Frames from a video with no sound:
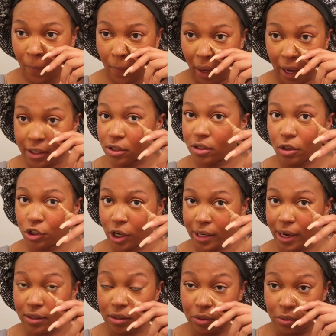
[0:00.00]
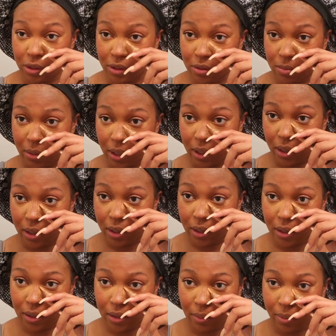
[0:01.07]
I just told y'all not to do this, but
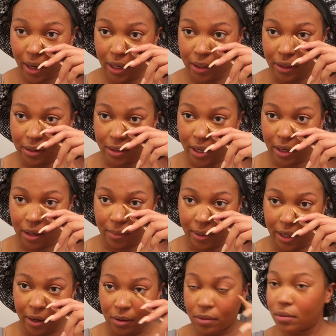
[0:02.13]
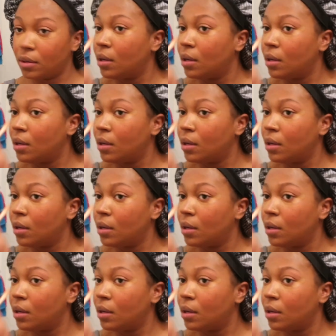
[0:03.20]
the product is not coming out.